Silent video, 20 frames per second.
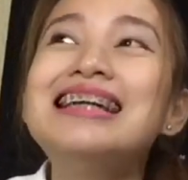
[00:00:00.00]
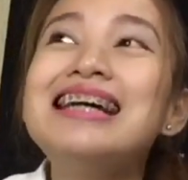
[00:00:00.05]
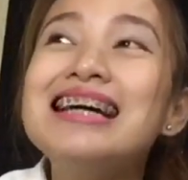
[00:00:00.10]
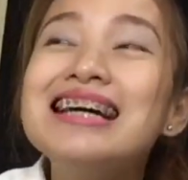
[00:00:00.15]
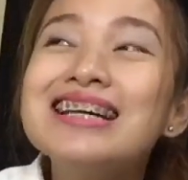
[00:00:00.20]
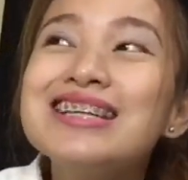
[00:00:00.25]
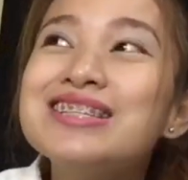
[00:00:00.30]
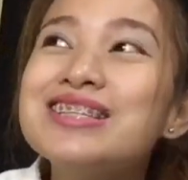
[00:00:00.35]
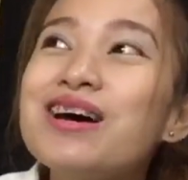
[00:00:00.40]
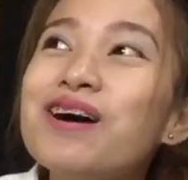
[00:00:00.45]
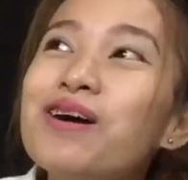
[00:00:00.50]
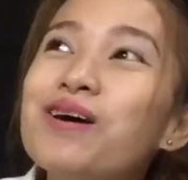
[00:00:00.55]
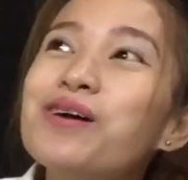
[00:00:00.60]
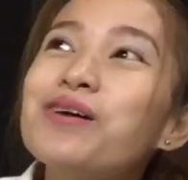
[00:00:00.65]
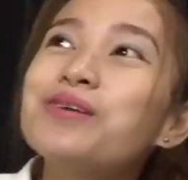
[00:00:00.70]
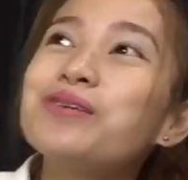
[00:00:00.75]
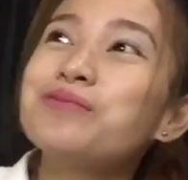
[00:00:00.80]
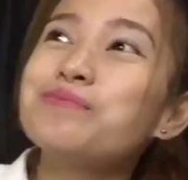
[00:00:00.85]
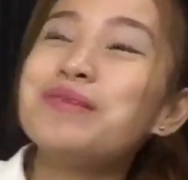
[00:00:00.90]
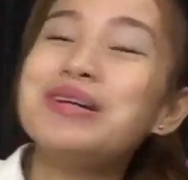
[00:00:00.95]

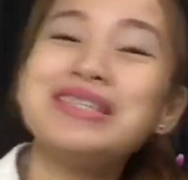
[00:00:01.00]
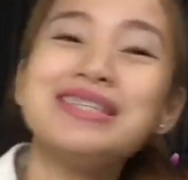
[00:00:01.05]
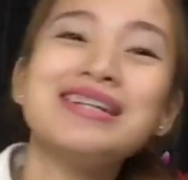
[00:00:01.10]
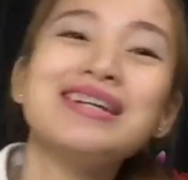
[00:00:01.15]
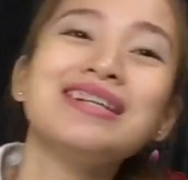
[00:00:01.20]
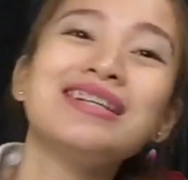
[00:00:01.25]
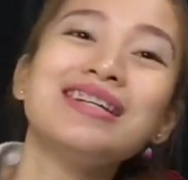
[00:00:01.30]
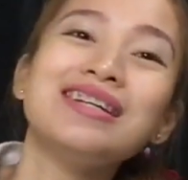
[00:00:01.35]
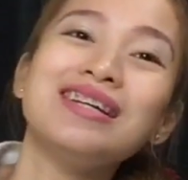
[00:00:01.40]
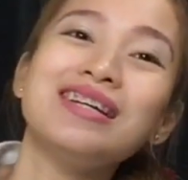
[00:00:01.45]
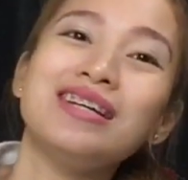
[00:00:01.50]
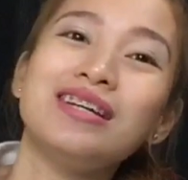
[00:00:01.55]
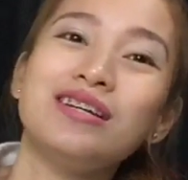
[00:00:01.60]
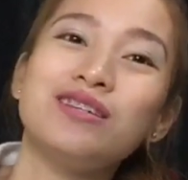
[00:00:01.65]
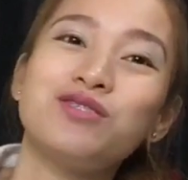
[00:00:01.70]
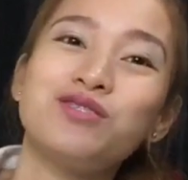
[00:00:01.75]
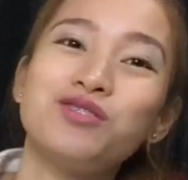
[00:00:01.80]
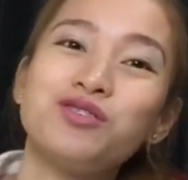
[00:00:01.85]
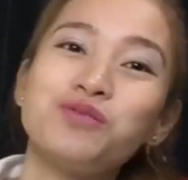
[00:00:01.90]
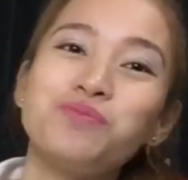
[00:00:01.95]
So basically, it
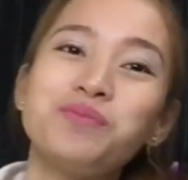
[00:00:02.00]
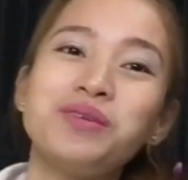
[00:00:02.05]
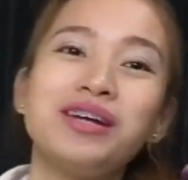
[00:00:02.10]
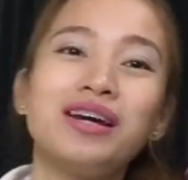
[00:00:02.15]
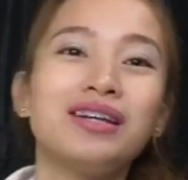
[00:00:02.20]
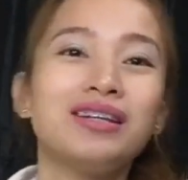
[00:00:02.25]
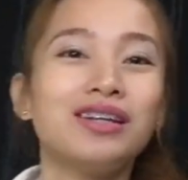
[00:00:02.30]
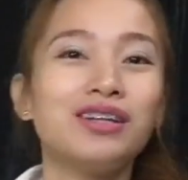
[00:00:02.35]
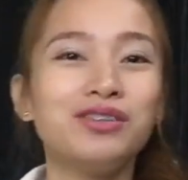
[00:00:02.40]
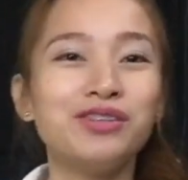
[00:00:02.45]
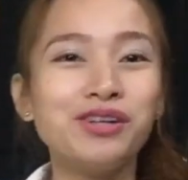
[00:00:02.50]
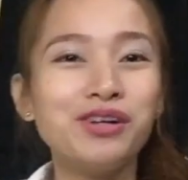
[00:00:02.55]
took me another